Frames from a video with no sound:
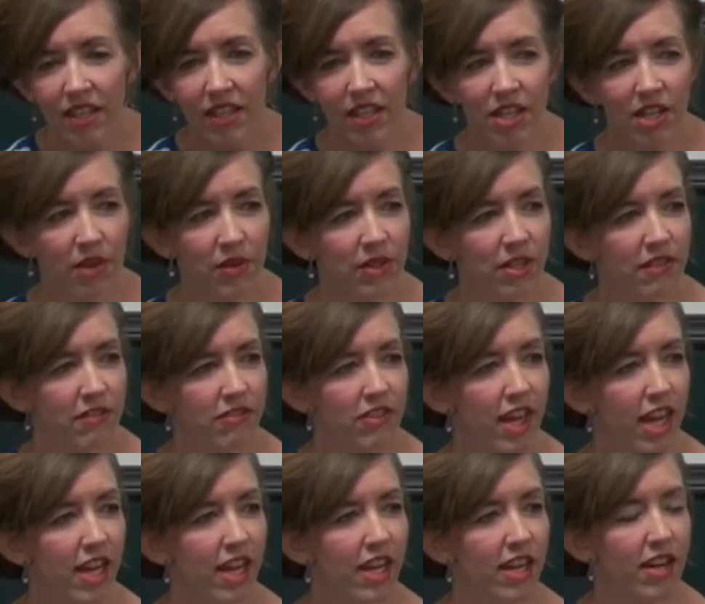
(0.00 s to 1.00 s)
And if
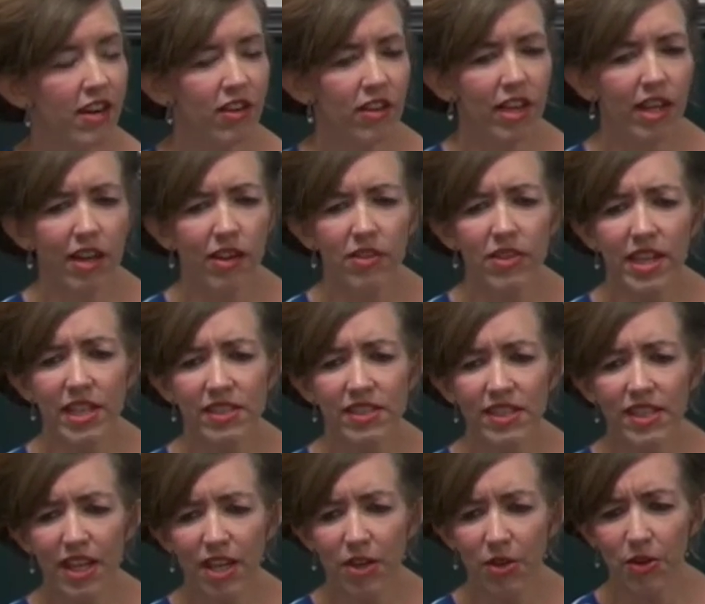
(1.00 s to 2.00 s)
they are like, oh,
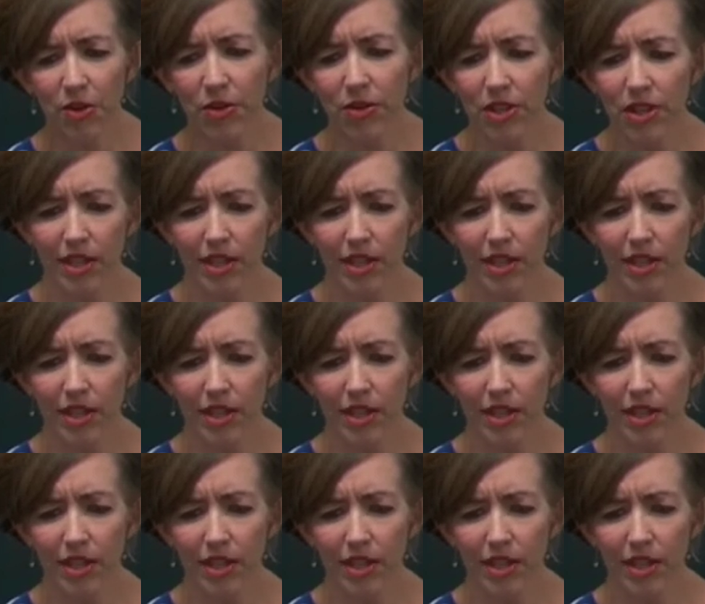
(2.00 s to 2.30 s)
that's that girl